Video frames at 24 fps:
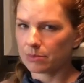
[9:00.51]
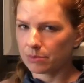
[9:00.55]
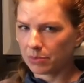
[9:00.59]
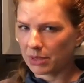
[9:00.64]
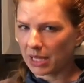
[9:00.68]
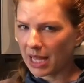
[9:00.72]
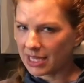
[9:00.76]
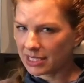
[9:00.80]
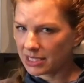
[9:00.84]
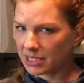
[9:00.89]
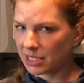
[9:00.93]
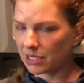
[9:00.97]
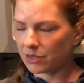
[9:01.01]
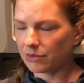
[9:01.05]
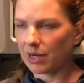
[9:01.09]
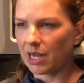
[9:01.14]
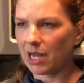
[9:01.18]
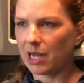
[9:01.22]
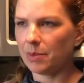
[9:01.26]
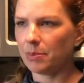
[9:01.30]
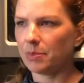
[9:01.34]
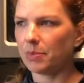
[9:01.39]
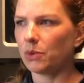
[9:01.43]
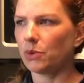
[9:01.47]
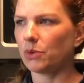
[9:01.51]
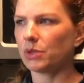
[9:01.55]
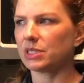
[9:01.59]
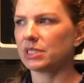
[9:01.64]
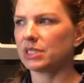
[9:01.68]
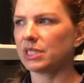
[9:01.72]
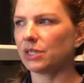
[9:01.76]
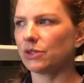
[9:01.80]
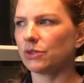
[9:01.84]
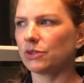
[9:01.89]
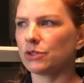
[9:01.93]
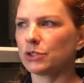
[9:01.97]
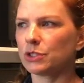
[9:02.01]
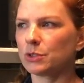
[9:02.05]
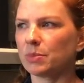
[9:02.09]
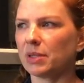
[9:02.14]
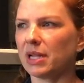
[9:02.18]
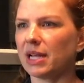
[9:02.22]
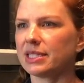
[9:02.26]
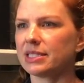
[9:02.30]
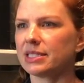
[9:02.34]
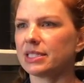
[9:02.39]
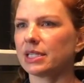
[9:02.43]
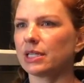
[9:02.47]
plastic wrap or single-use
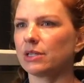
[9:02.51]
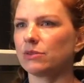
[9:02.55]
plastic.